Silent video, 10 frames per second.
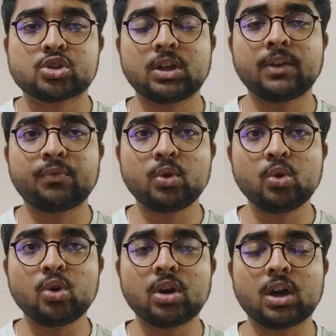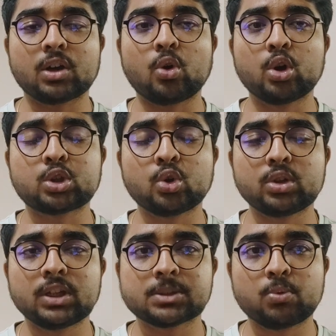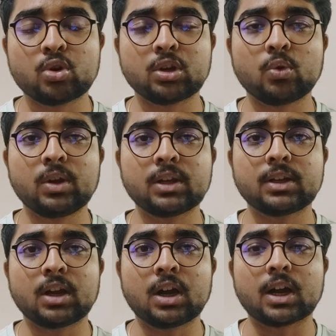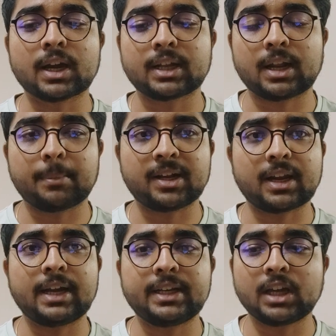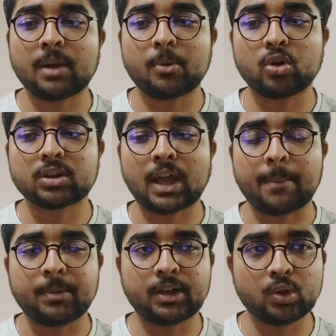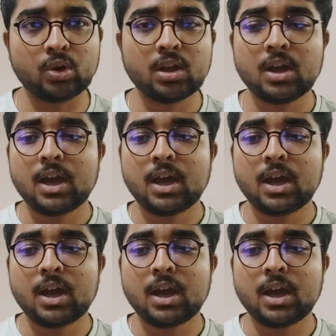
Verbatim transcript: So if you go through this book, you will get a better idea about the aptitude